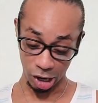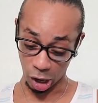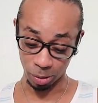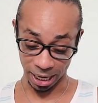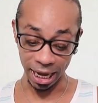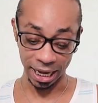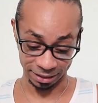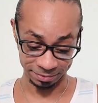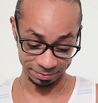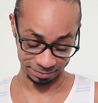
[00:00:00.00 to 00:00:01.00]

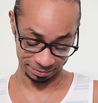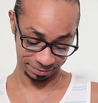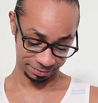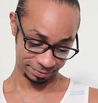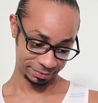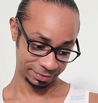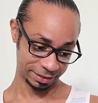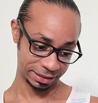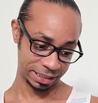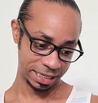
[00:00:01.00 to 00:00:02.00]
Okay.
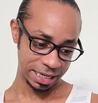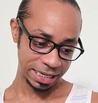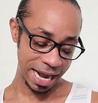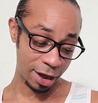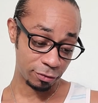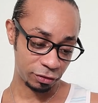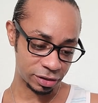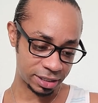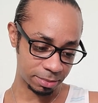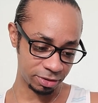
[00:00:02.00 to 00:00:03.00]
Now,
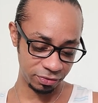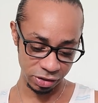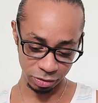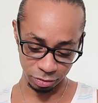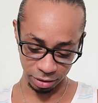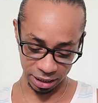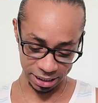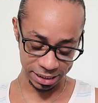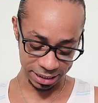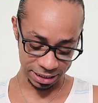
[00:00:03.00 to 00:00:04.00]
for some of you,
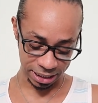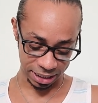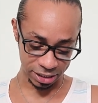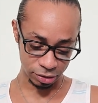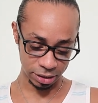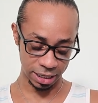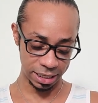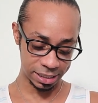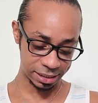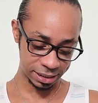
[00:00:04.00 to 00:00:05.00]
this does
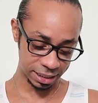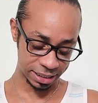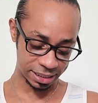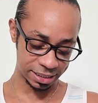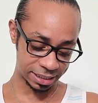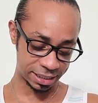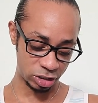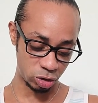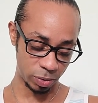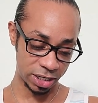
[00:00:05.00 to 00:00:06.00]
is this is a
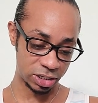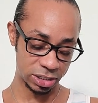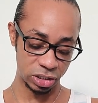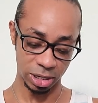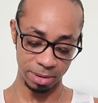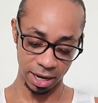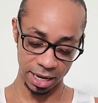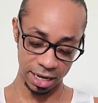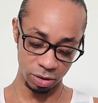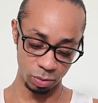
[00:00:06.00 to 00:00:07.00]
situation,
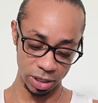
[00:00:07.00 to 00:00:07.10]
Gemini, in